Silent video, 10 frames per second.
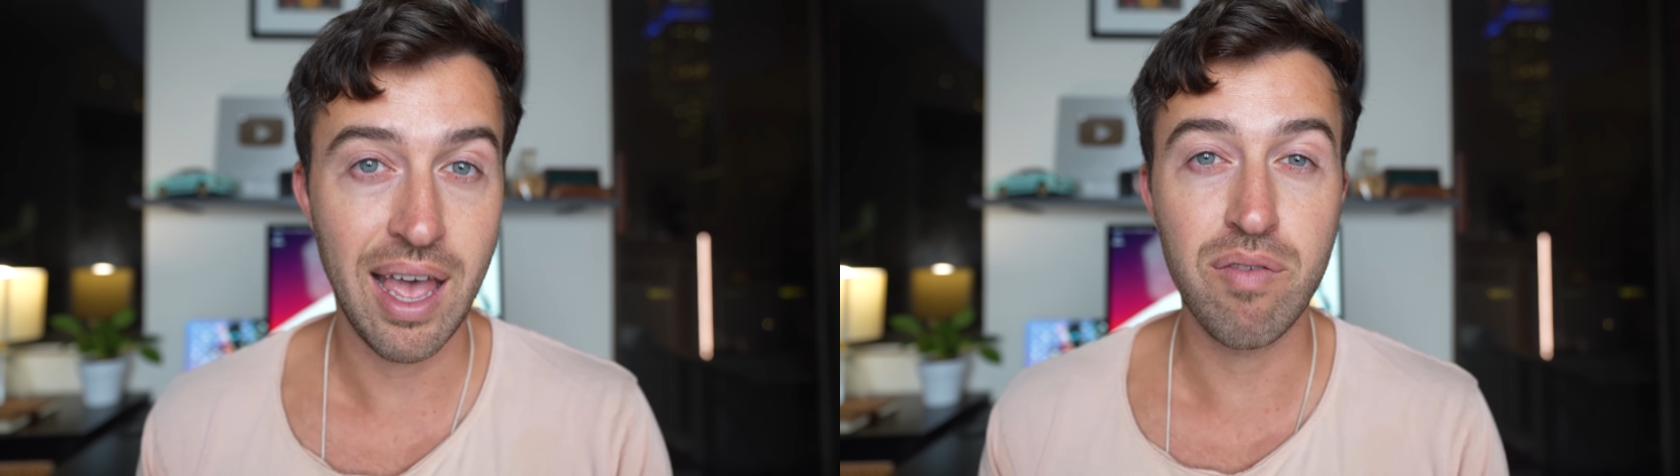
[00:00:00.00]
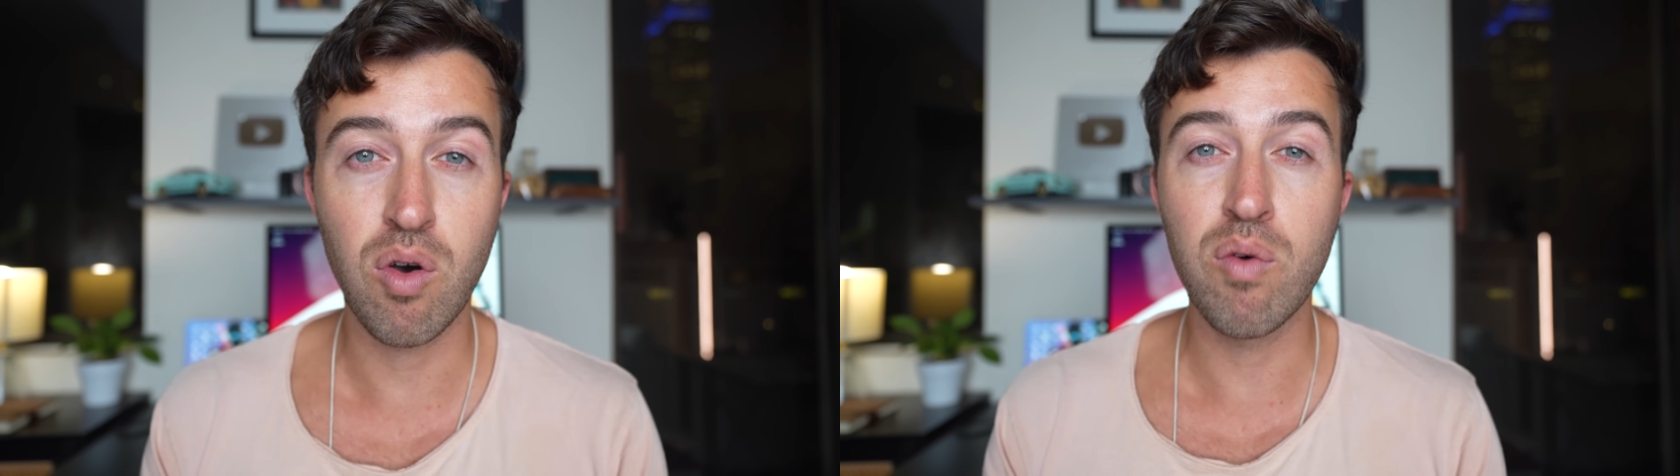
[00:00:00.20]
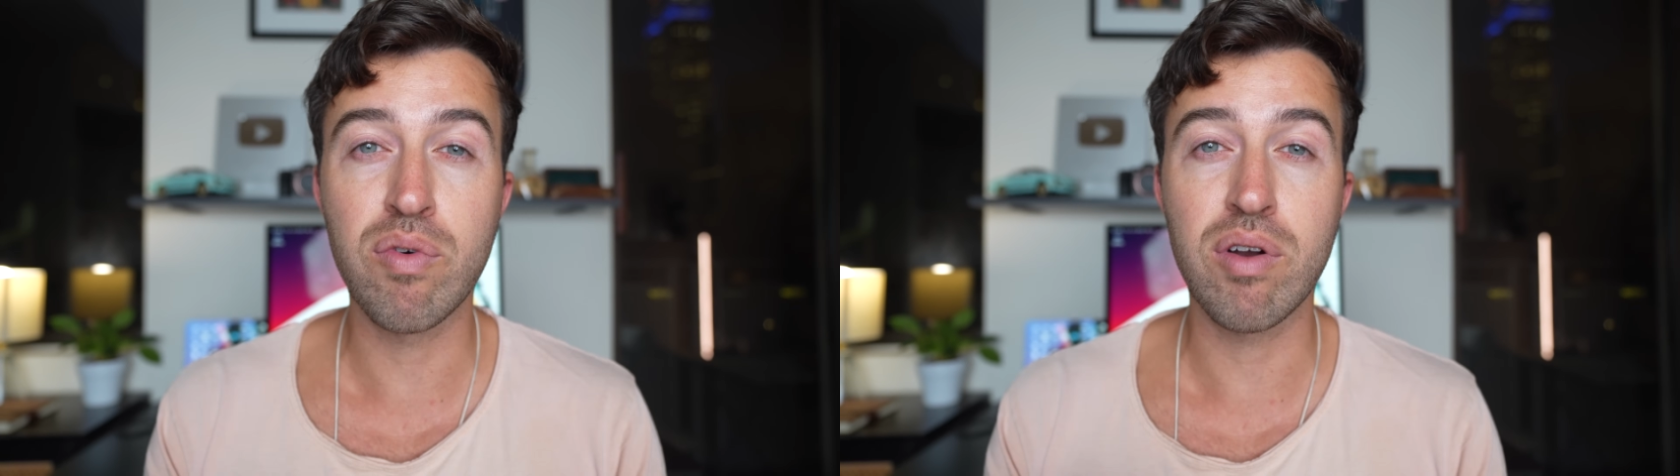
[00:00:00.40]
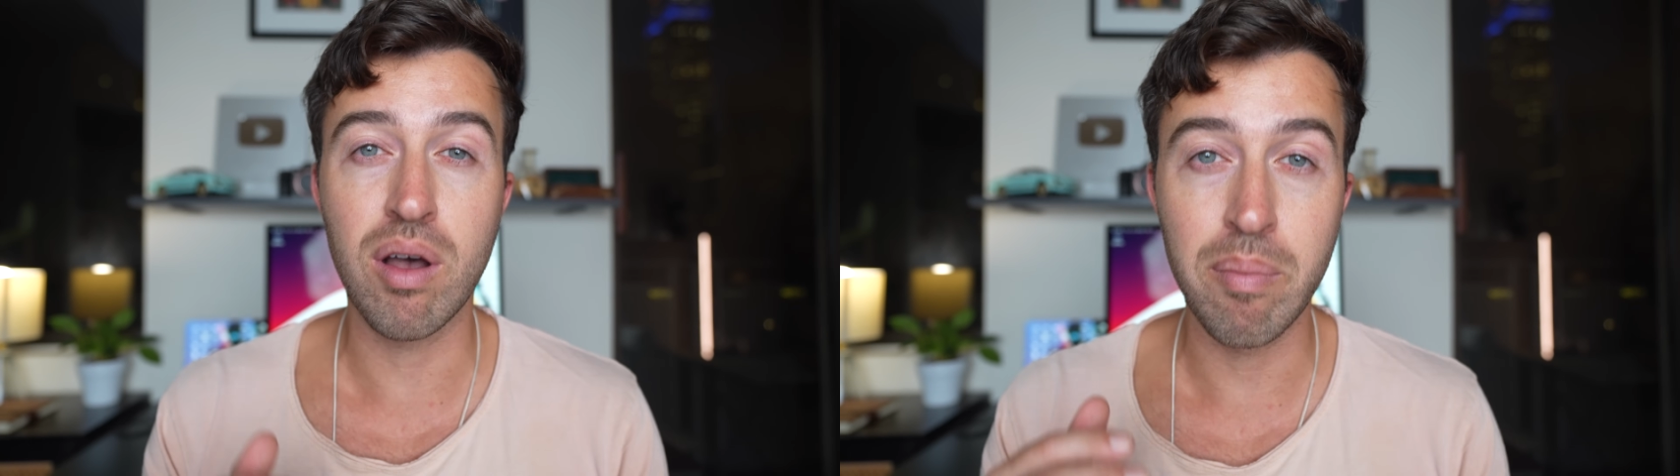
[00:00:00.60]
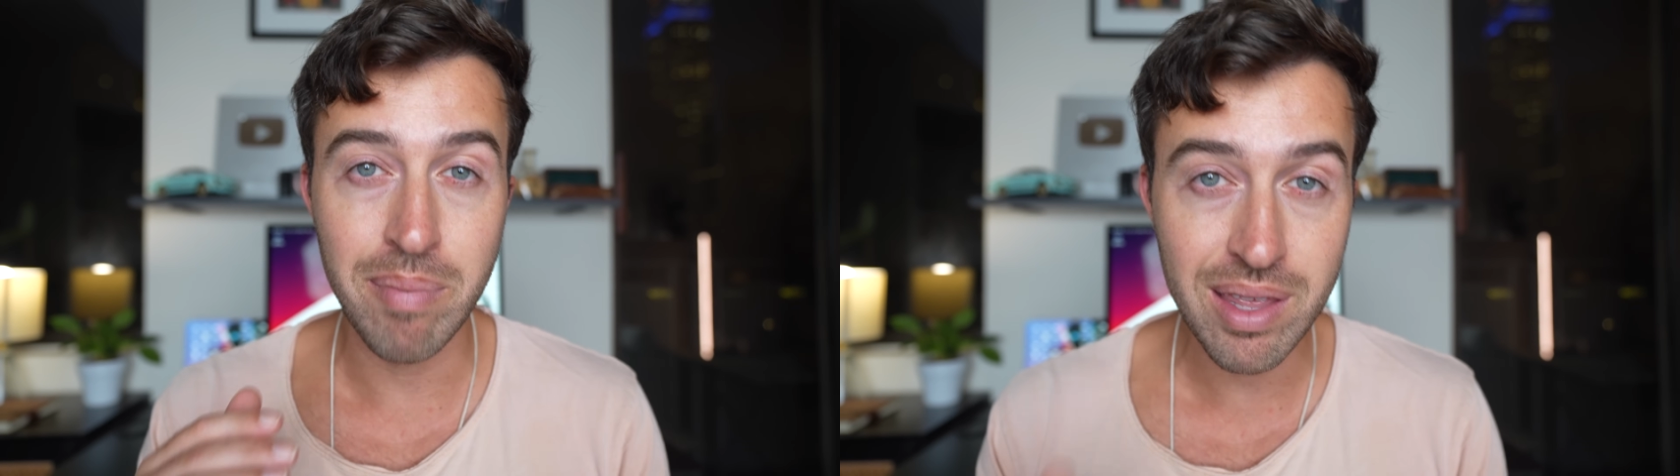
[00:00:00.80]
have over
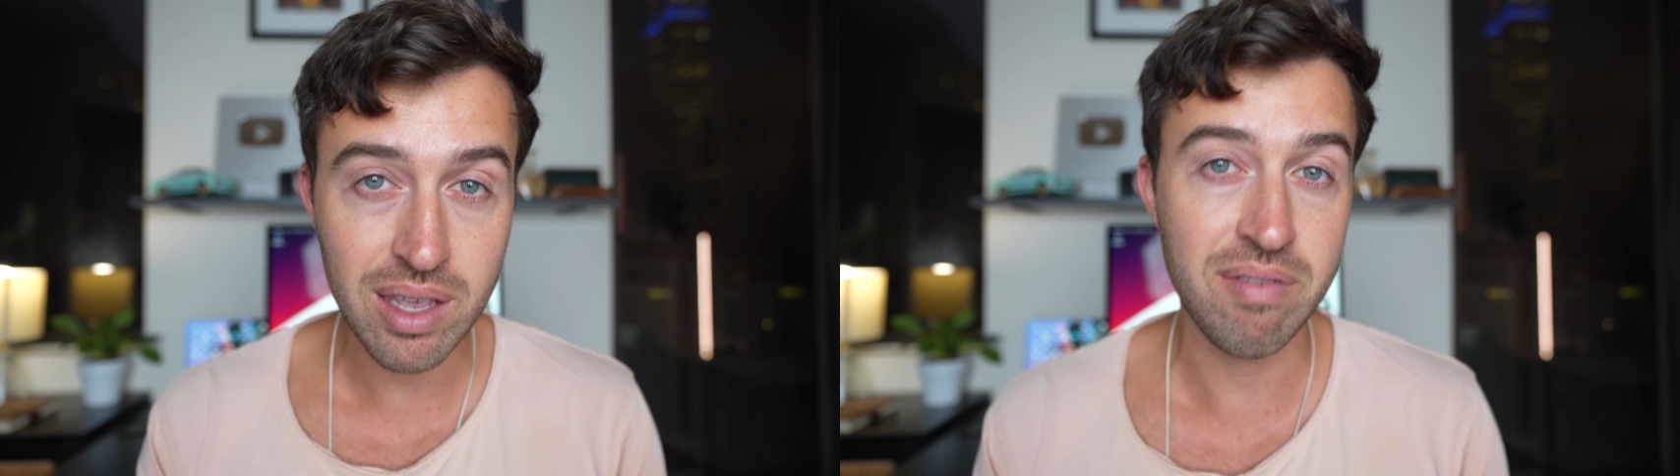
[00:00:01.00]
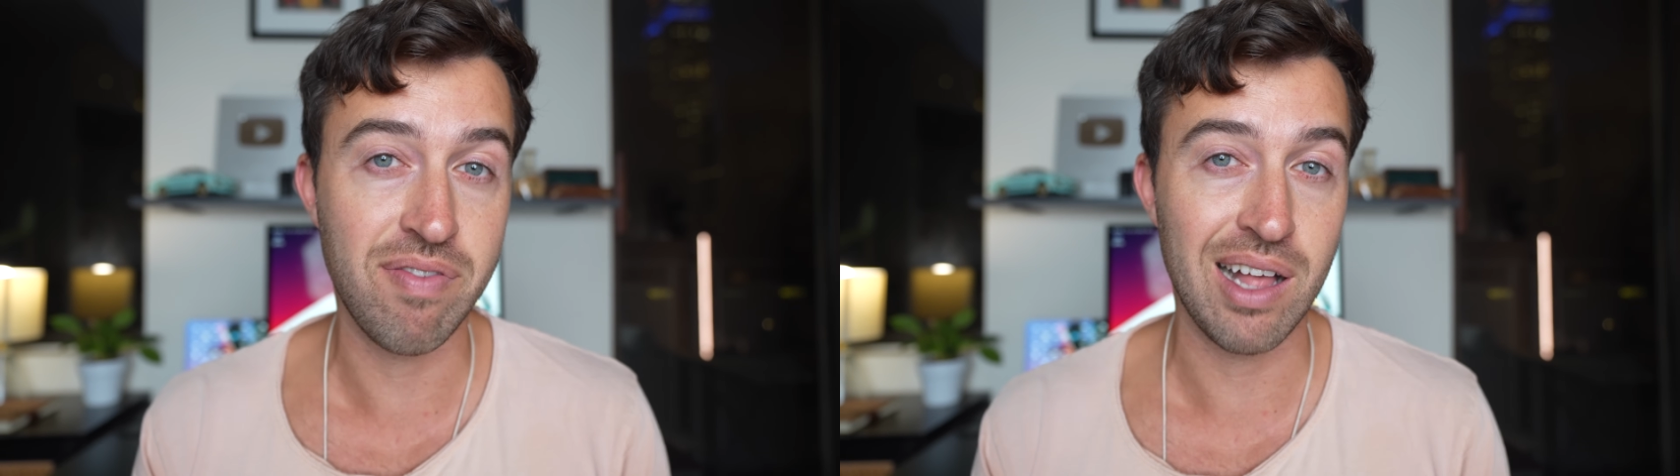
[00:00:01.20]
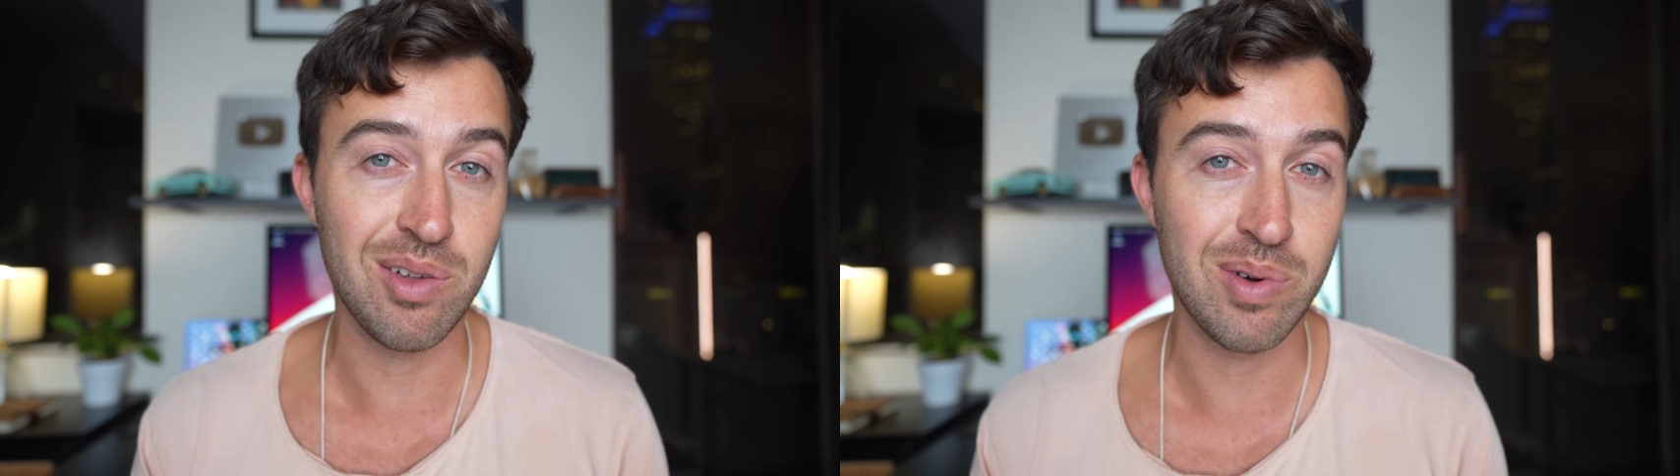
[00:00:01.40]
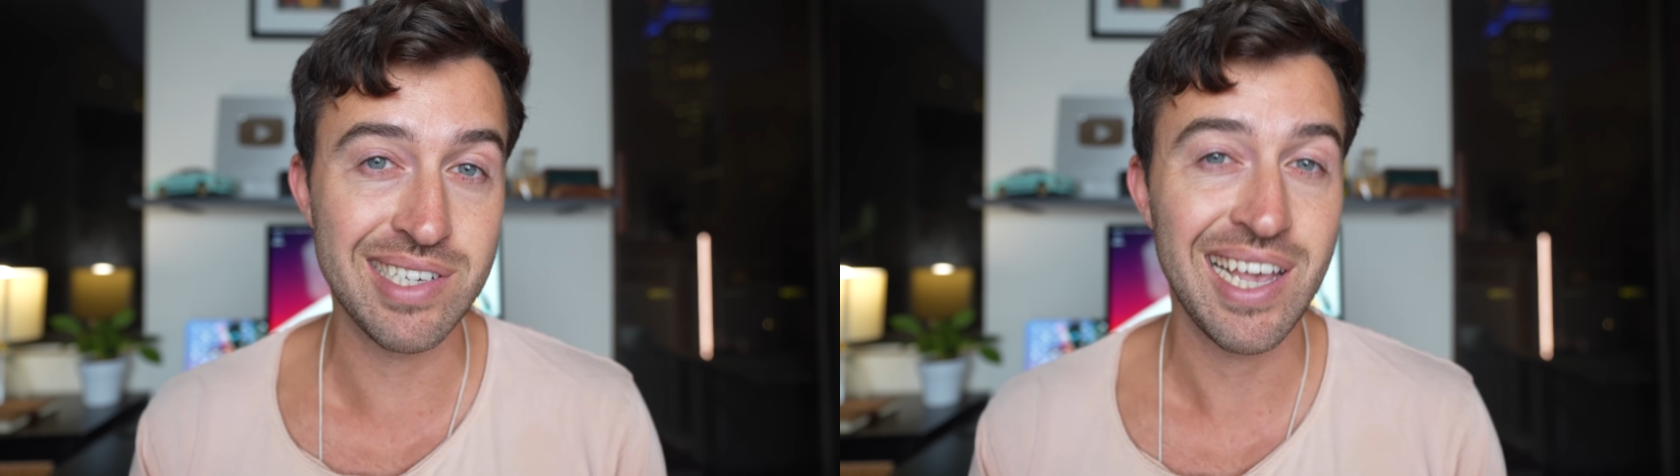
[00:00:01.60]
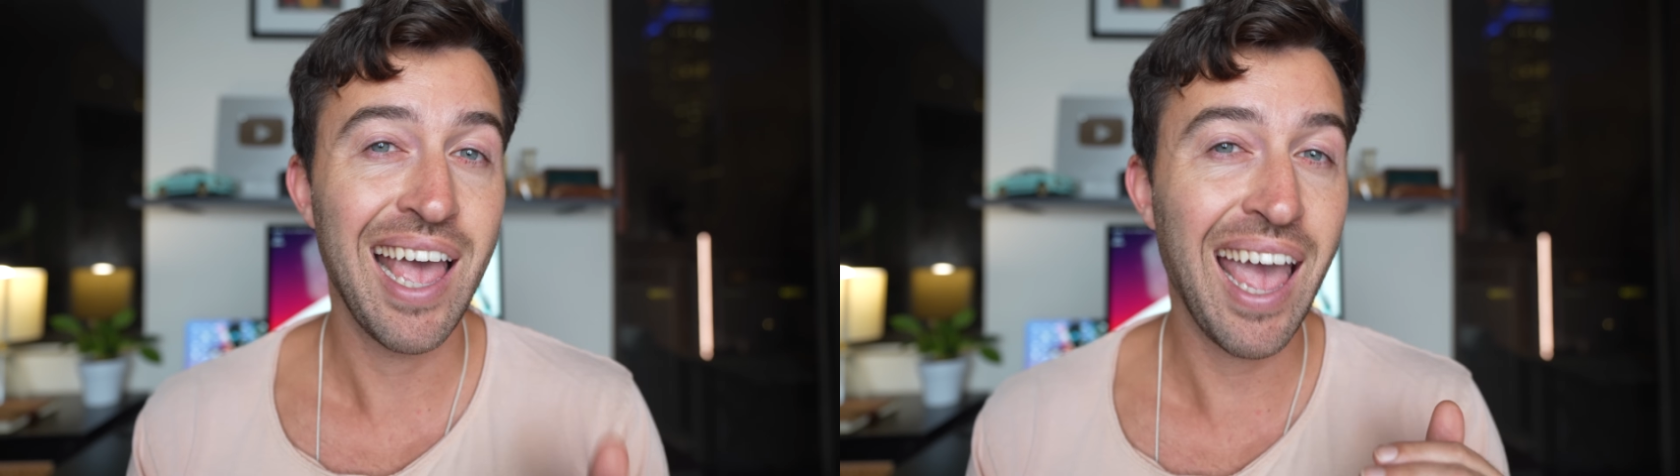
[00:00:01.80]
1 million followers,